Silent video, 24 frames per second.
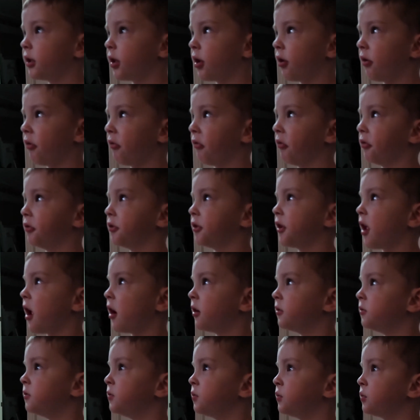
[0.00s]
Star Wars.
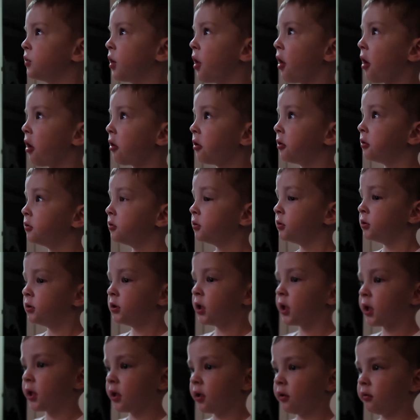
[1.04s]
Star Wars.
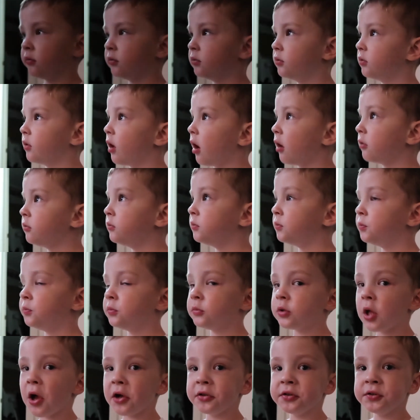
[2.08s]
What hey, what did you
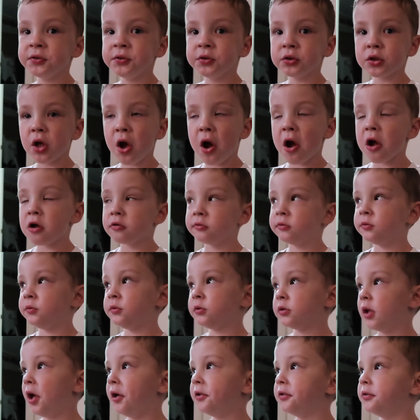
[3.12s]
do today?
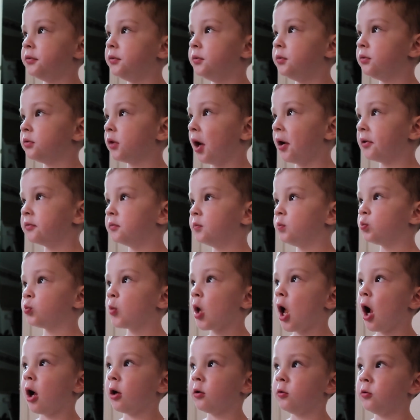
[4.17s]
I'm
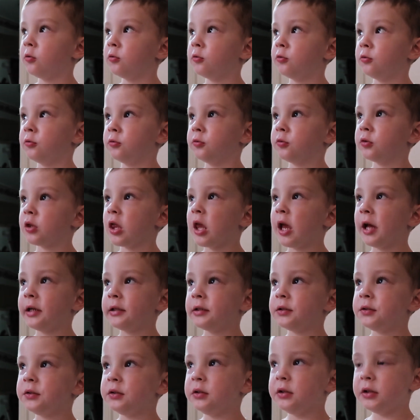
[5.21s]
doing
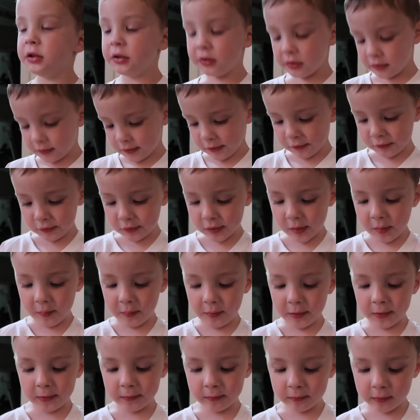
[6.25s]
a
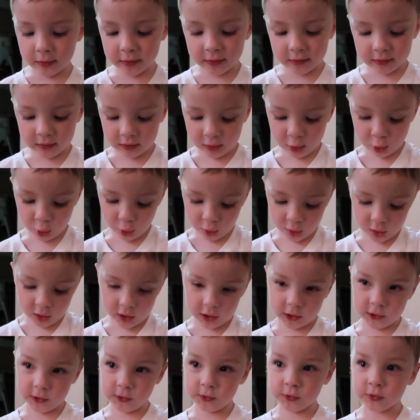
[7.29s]
bug
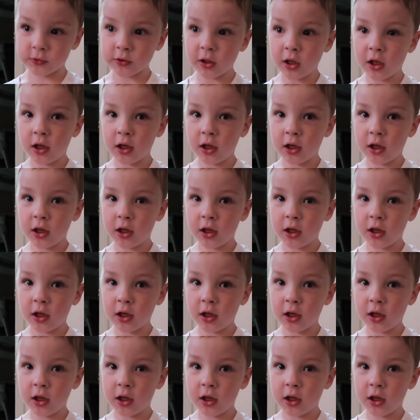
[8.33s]
learning